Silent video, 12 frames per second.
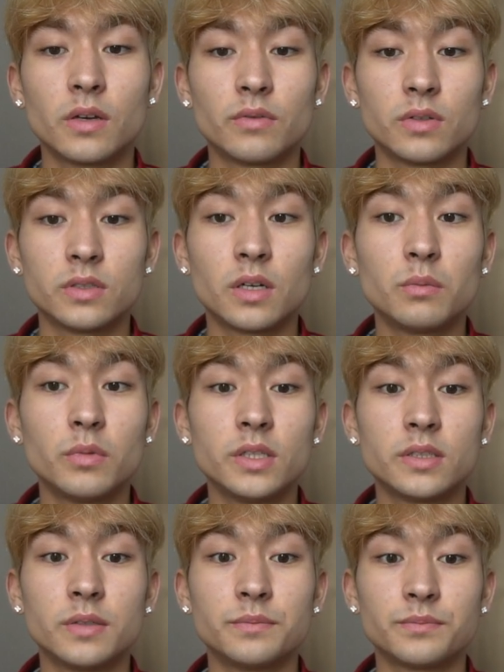And for some
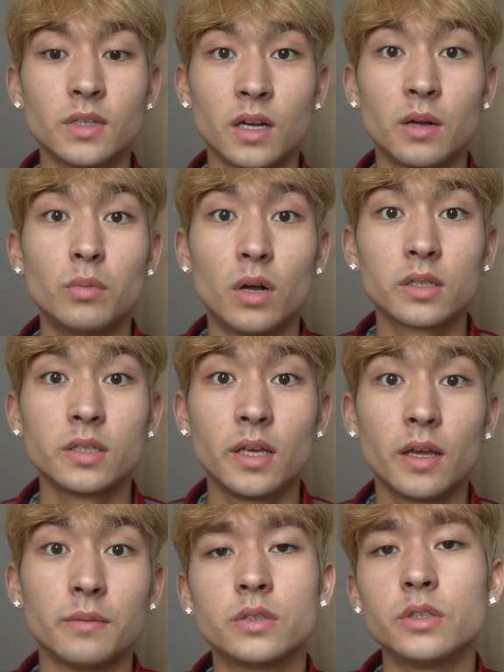reason, it got blocked
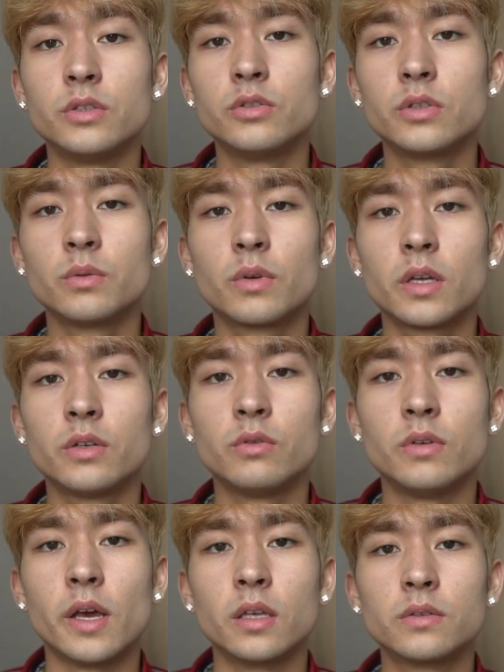again. So usually when I do
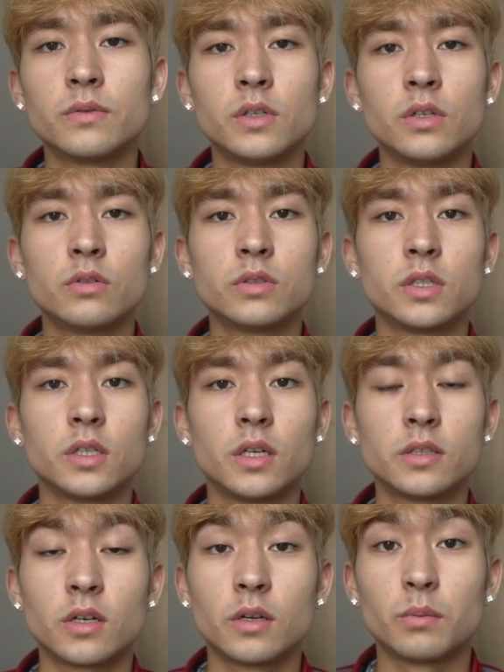dance videos, it
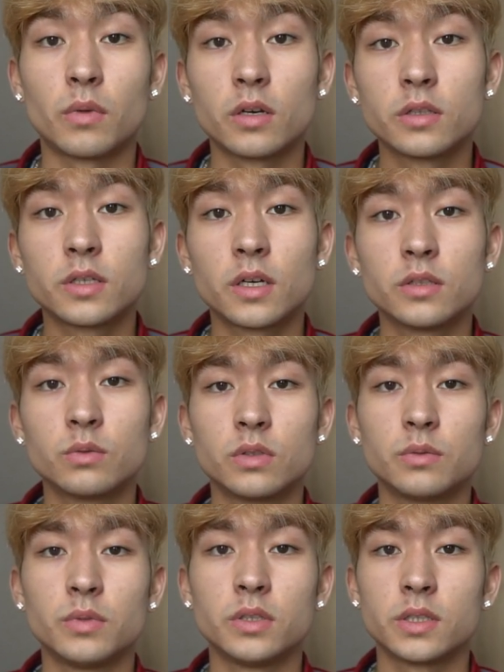gets unmonetized,
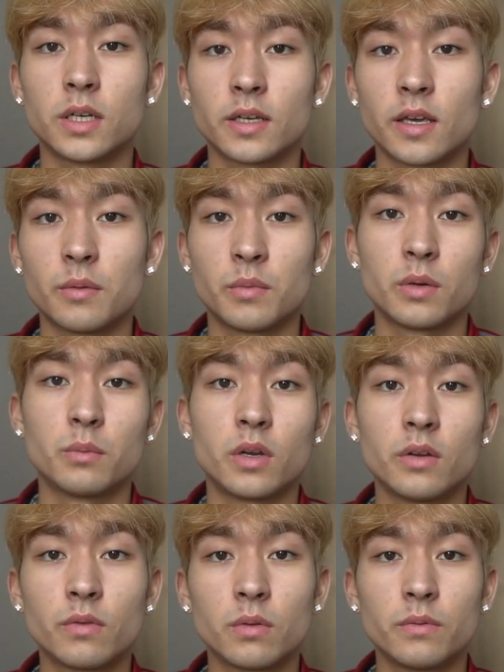which means I can't make
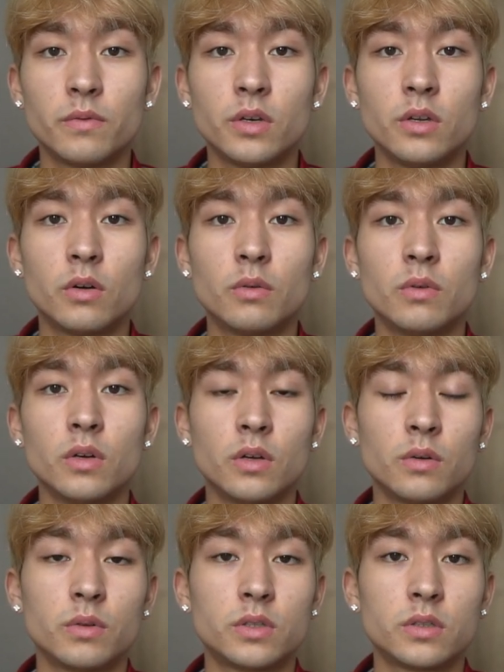money from the video,
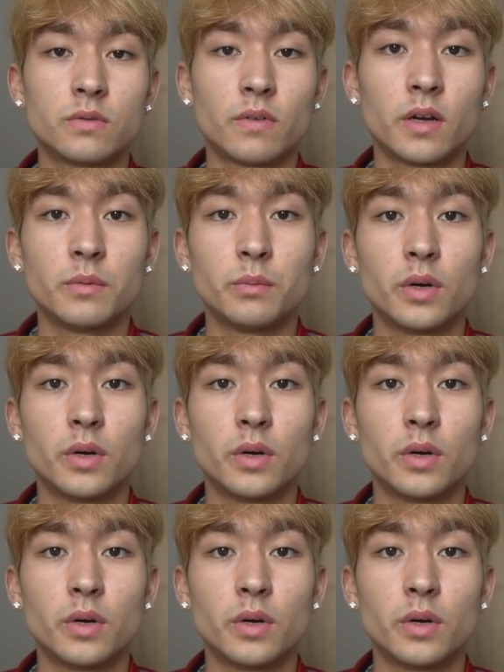which is fine.